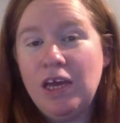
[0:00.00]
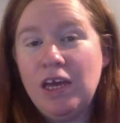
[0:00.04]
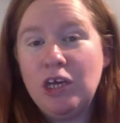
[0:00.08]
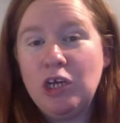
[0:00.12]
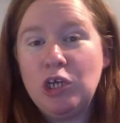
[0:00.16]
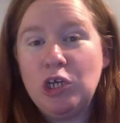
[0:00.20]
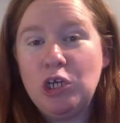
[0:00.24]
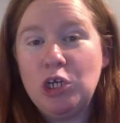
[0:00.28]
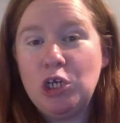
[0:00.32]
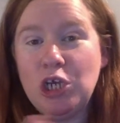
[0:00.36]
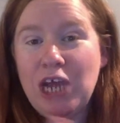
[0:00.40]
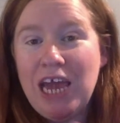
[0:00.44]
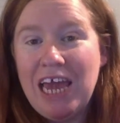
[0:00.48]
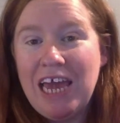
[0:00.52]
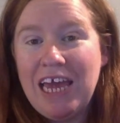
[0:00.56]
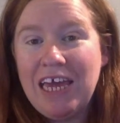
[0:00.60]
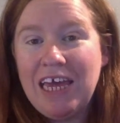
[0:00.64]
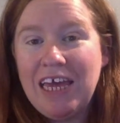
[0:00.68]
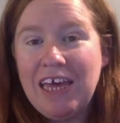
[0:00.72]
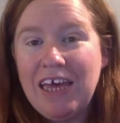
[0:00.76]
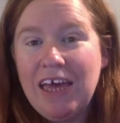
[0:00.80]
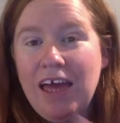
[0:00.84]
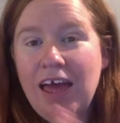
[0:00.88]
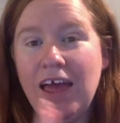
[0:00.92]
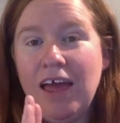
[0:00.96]

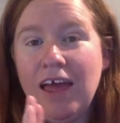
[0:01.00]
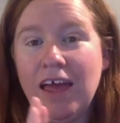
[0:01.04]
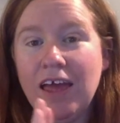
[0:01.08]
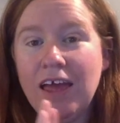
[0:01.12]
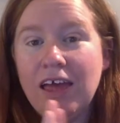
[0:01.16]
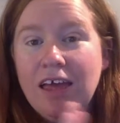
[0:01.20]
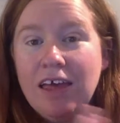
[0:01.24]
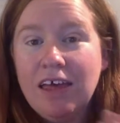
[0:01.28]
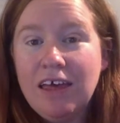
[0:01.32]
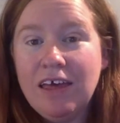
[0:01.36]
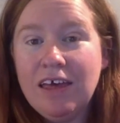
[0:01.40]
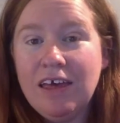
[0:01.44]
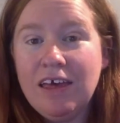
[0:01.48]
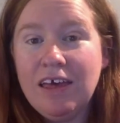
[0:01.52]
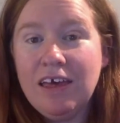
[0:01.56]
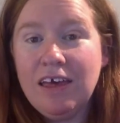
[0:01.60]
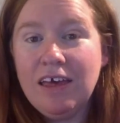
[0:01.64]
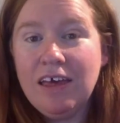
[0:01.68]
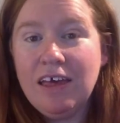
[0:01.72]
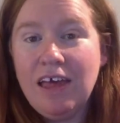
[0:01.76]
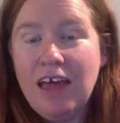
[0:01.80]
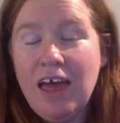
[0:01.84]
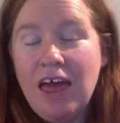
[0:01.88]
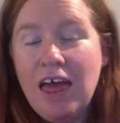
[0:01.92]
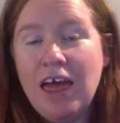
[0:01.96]
Shake,
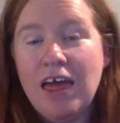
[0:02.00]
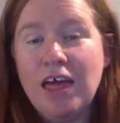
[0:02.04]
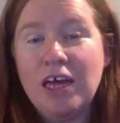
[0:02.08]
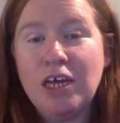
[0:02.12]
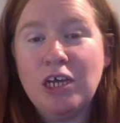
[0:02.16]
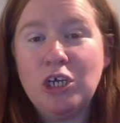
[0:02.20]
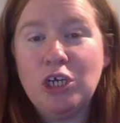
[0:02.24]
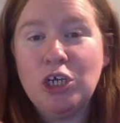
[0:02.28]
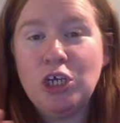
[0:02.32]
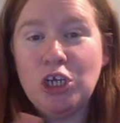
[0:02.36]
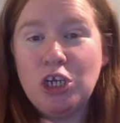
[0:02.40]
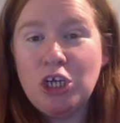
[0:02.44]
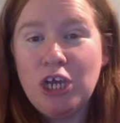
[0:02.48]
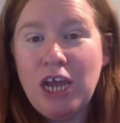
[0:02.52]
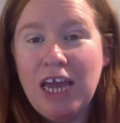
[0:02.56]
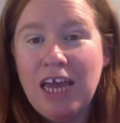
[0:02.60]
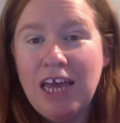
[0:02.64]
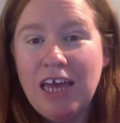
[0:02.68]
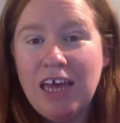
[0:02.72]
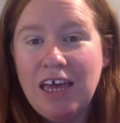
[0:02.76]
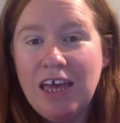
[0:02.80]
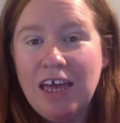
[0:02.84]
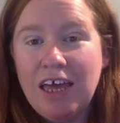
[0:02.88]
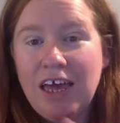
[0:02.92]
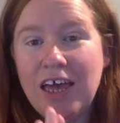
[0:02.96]

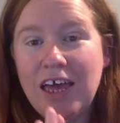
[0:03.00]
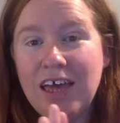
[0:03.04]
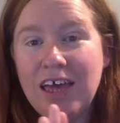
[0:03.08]
shake.